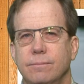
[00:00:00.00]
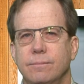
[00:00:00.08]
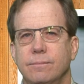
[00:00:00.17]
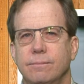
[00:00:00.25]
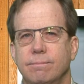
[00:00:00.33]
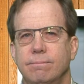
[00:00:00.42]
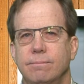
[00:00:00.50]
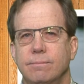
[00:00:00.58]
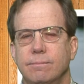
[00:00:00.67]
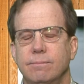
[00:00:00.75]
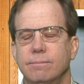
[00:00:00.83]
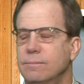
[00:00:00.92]

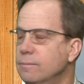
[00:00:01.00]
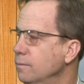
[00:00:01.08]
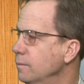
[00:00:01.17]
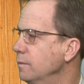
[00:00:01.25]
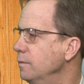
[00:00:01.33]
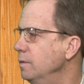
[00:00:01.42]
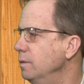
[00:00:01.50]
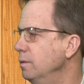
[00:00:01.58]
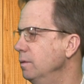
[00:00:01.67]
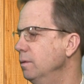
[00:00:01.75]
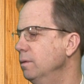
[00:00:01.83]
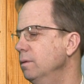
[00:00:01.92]

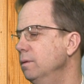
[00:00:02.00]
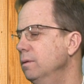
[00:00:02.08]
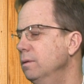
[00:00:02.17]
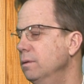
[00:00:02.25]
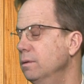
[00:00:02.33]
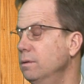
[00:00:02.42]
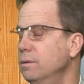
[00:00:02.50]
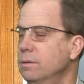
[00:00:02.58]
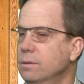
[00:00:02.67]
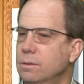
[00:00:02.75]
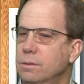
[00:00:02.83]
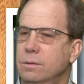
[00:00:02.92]

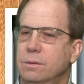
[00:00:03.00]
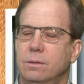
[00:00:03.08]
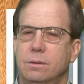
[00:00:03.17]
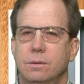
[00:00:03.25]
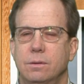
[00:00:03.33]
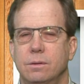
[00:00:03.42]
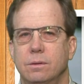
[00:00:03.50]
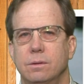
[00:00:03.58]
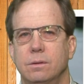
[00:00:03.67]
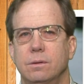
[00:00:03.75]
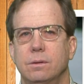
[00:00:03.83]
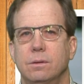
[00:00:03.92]

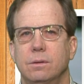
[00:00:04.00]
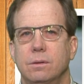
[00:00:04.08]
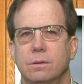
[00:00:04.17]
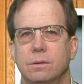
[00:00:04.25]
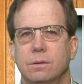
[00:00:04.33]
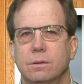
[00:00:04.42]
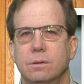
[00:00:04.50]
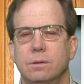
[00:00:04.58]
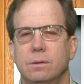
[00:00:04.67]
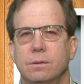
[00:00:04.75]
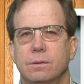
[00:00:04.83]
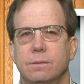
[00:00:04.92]

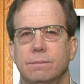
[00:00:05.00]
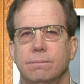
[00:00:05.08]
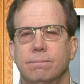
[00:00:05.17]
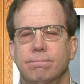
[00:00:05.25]
[no speech]